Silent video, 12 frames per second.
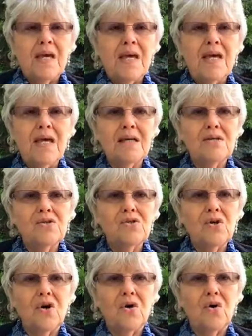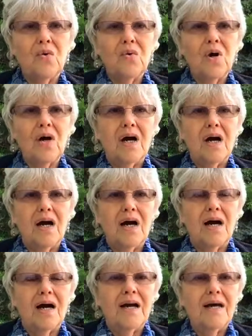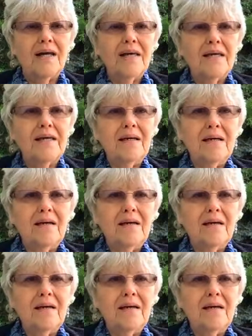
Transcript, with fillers: And so I